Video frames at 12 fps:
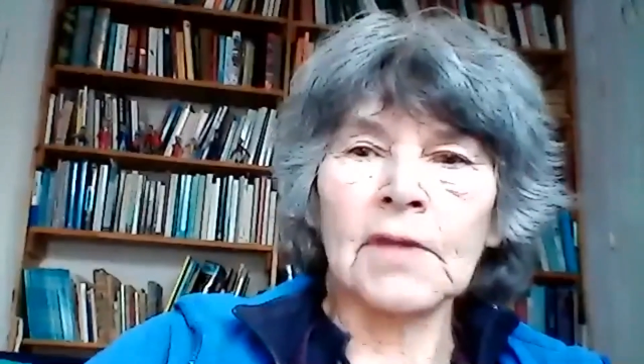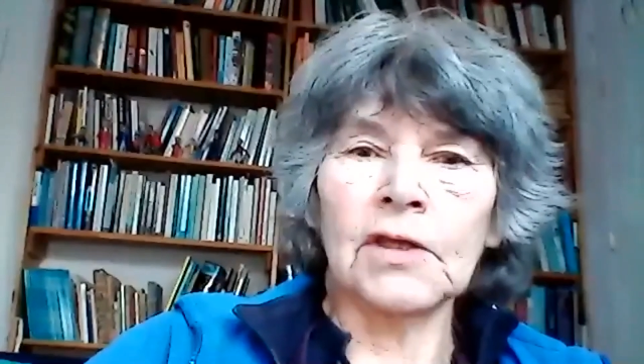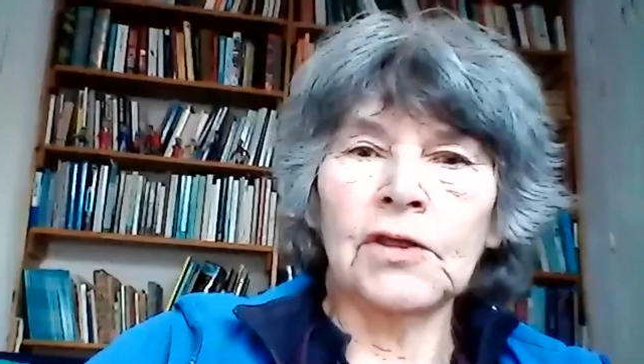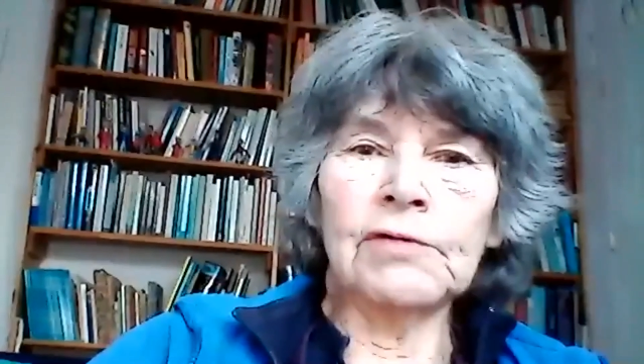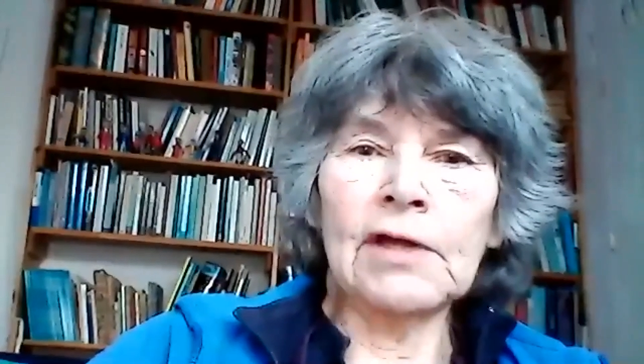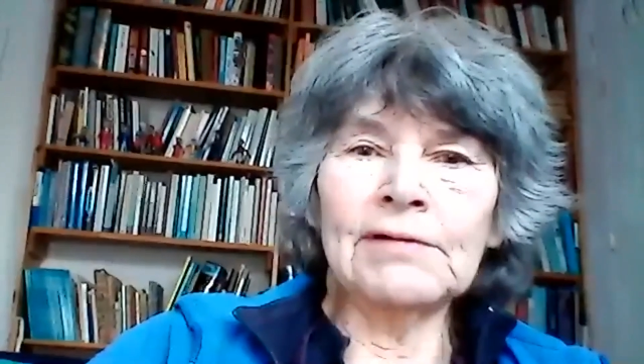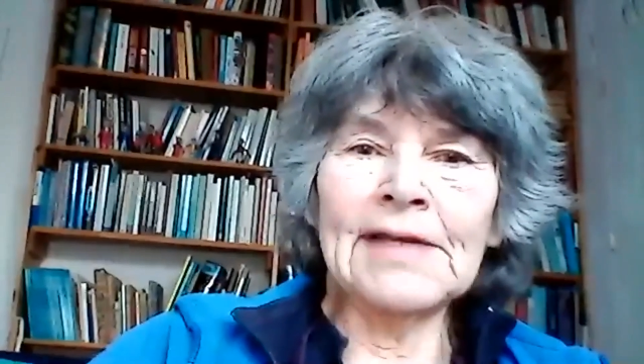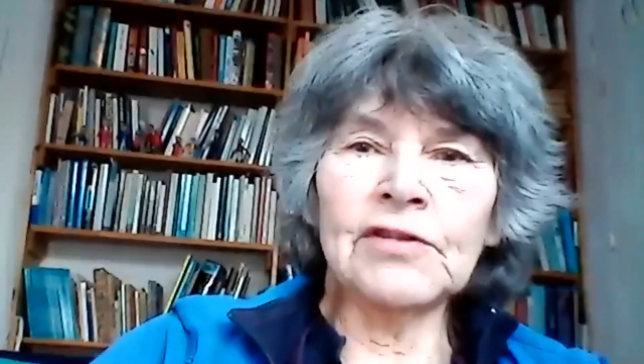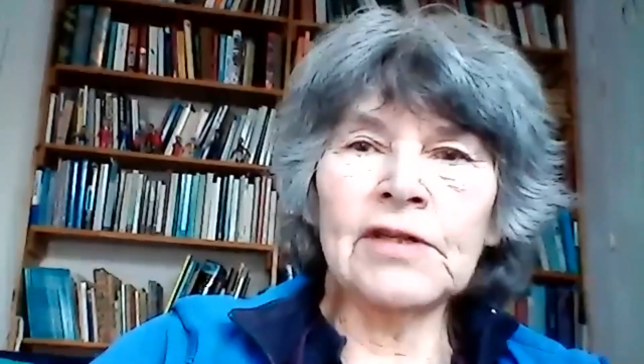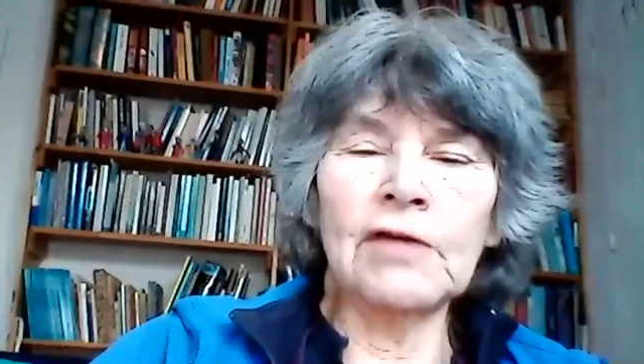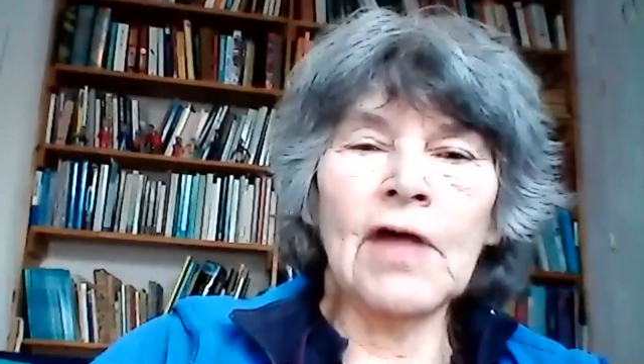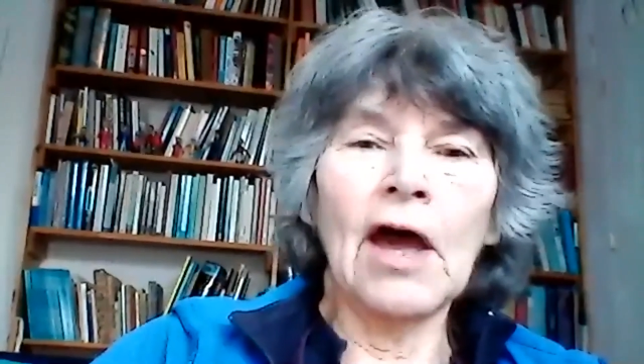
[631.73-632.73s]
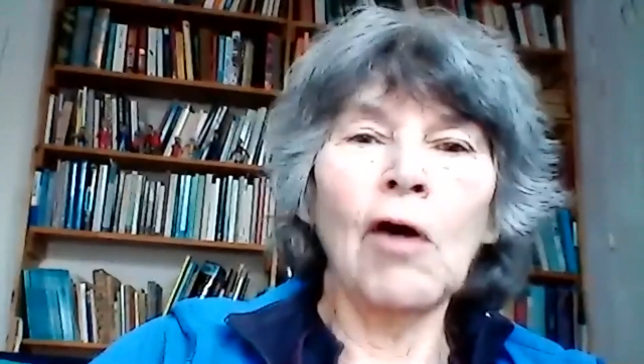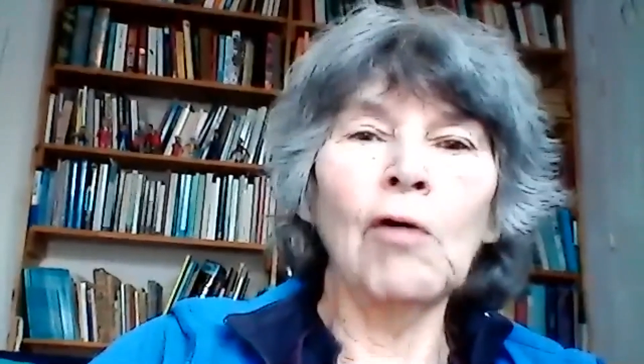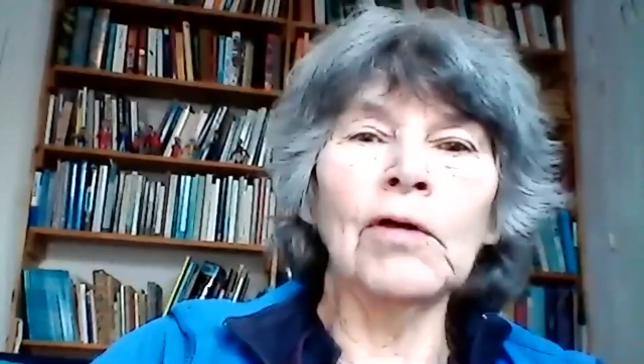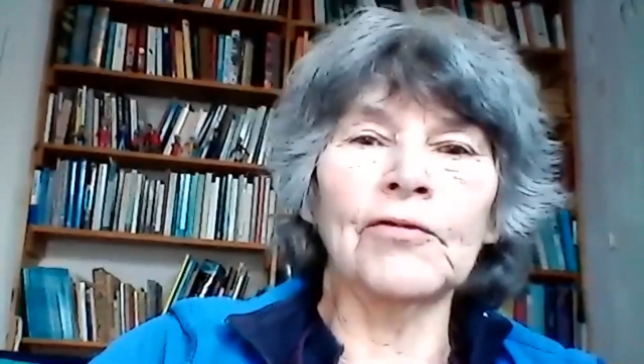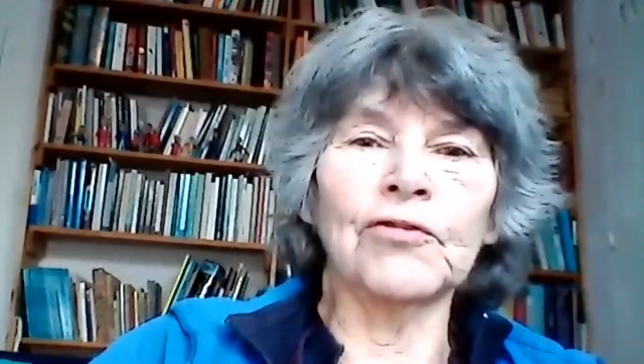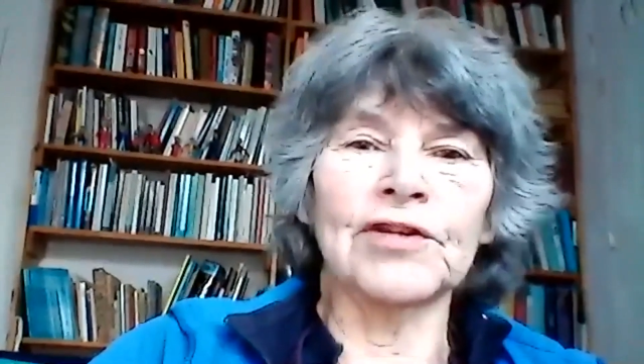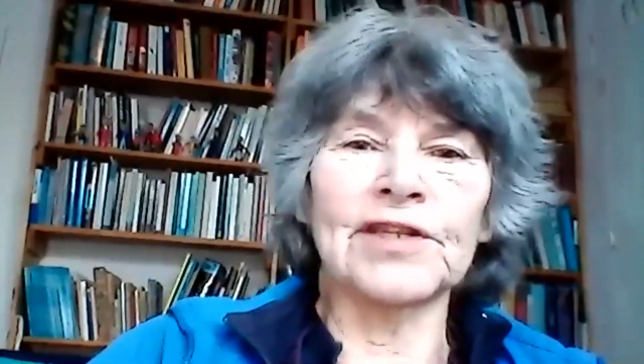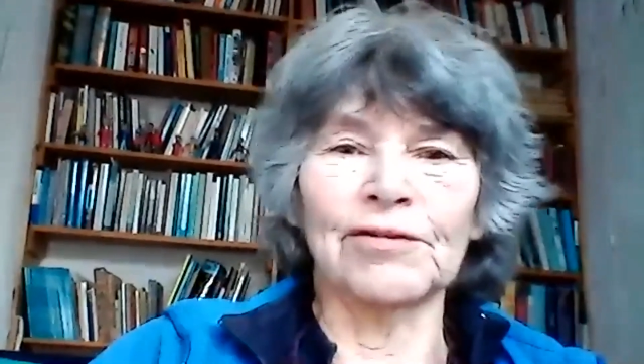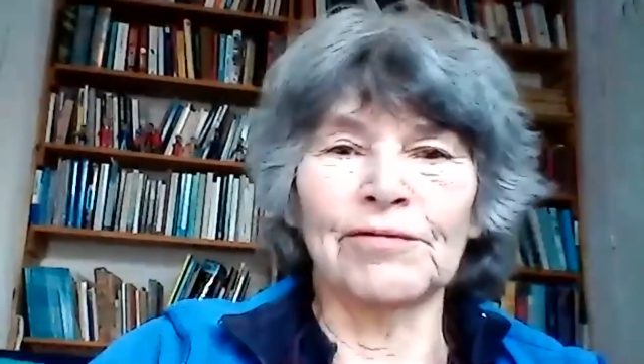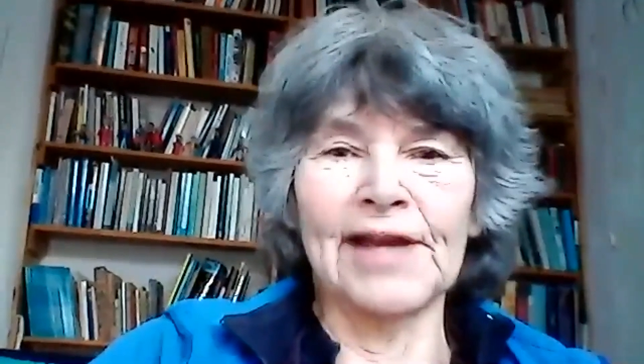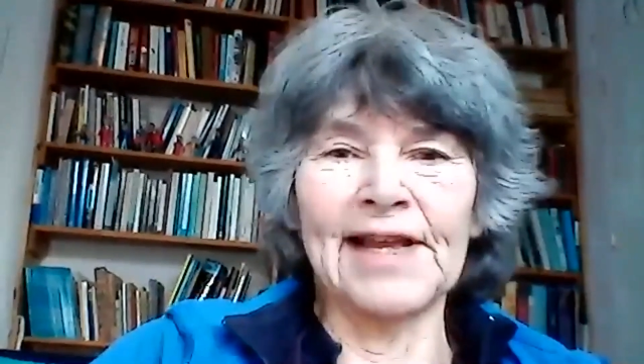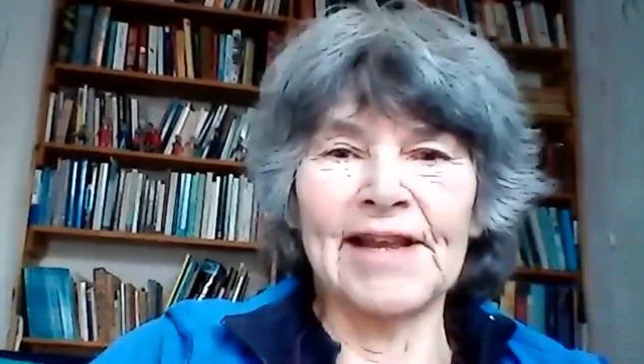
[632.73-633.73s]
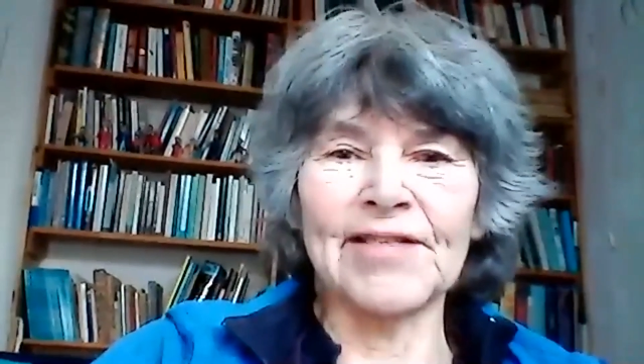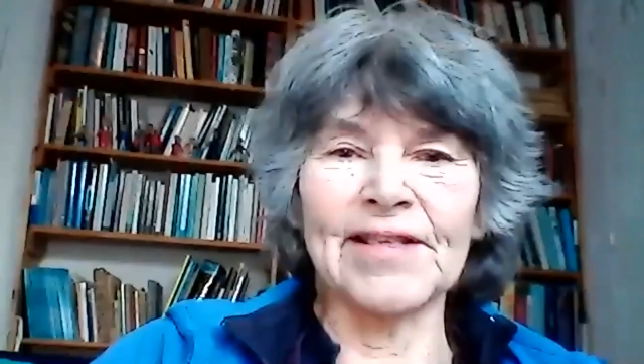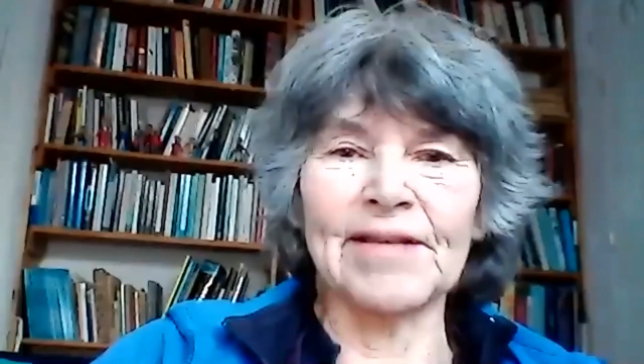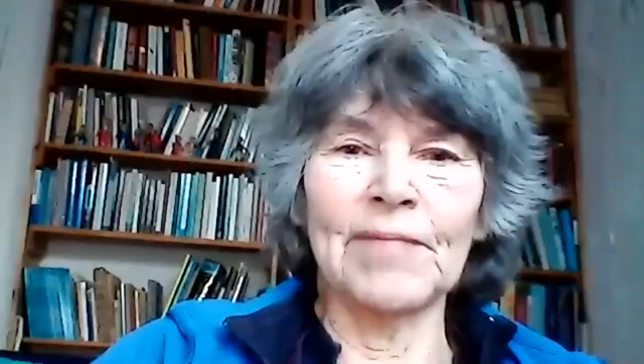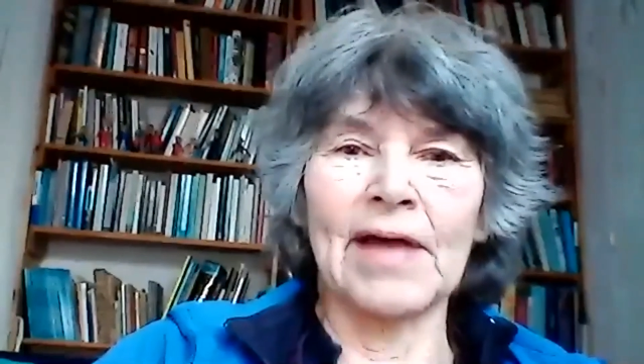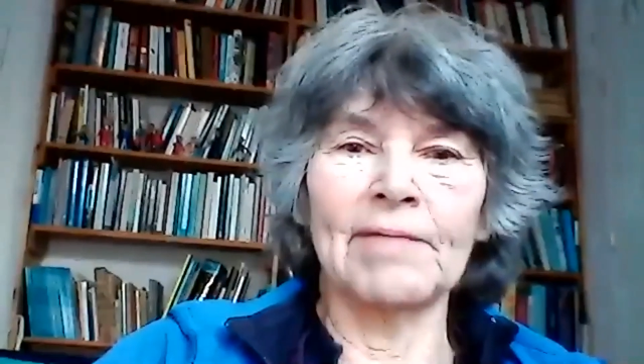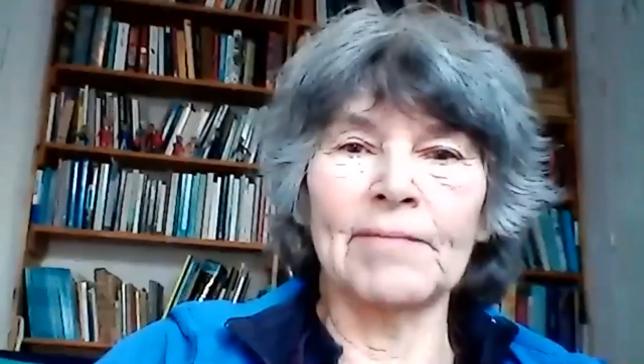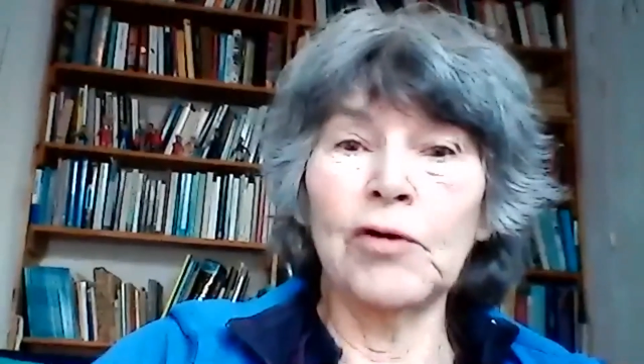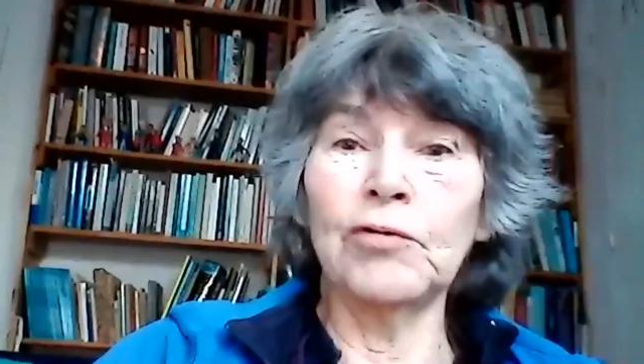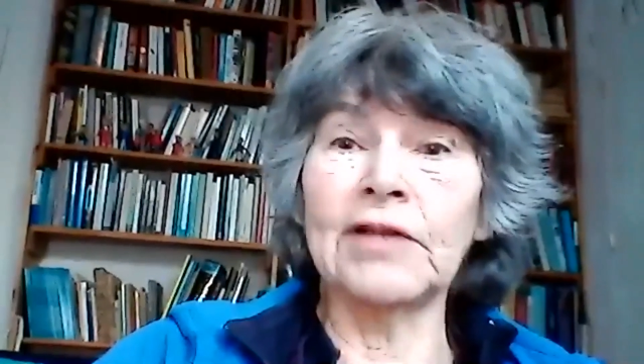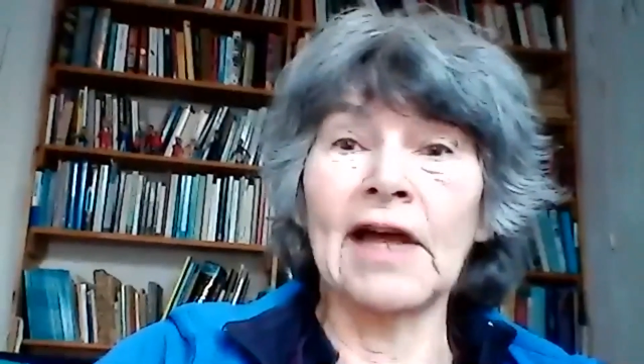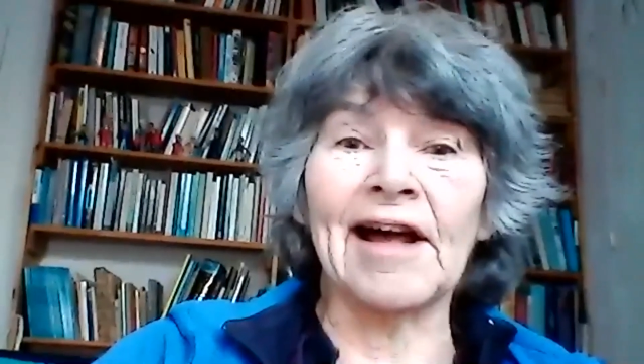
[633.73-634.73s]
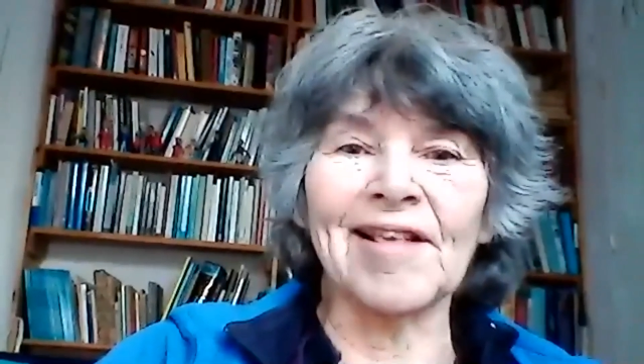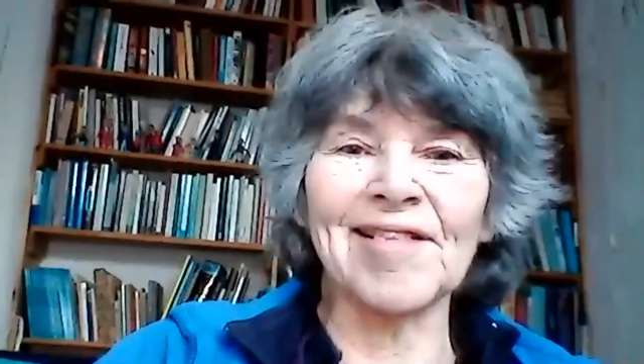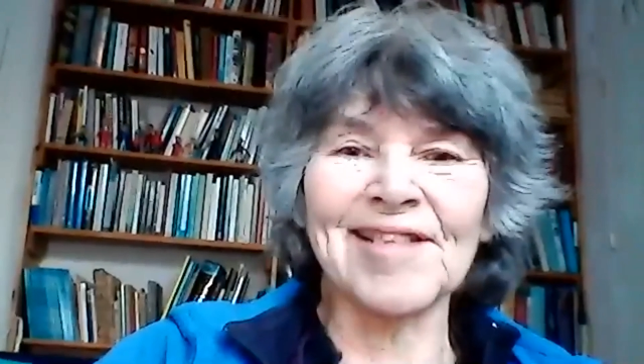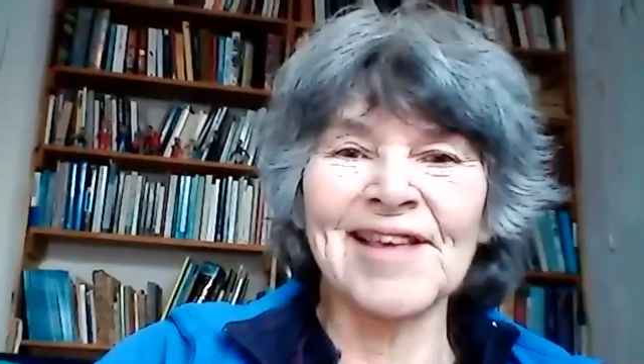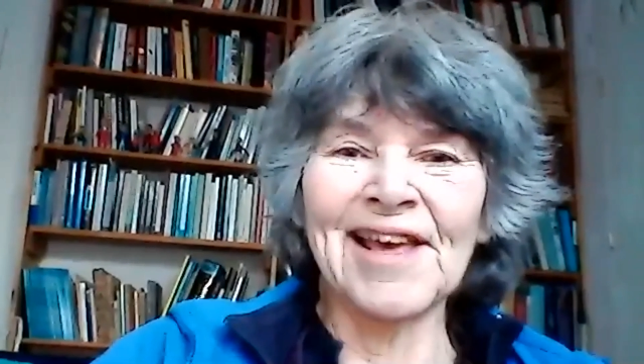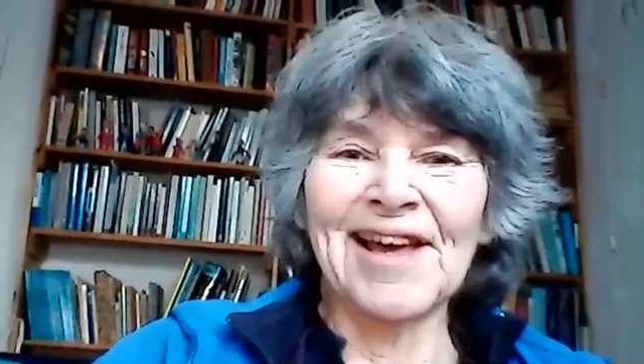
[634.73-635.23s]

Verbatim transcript: you don't need to know the whole of critical realism, um, who does,